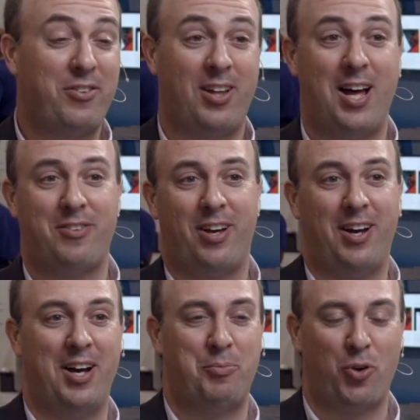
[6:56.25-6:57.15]
a lot
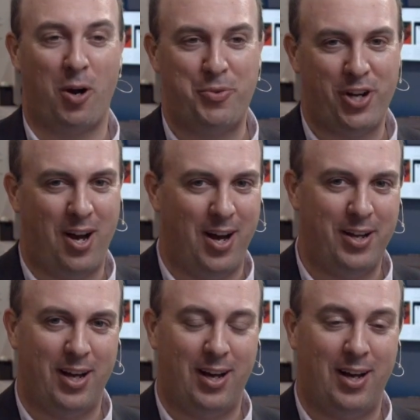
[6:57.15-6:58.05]
to absorb, John.
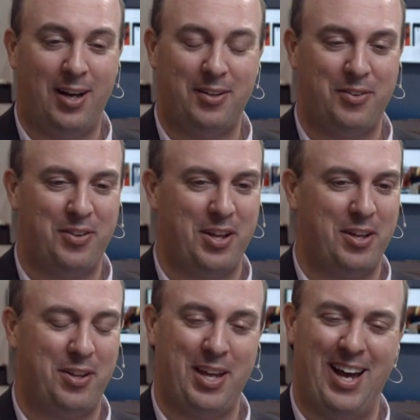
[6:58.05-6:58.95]

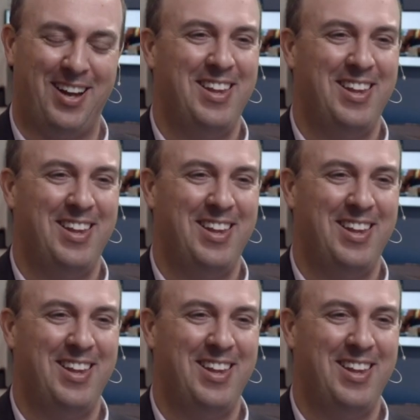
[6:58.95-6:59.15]
Yeah,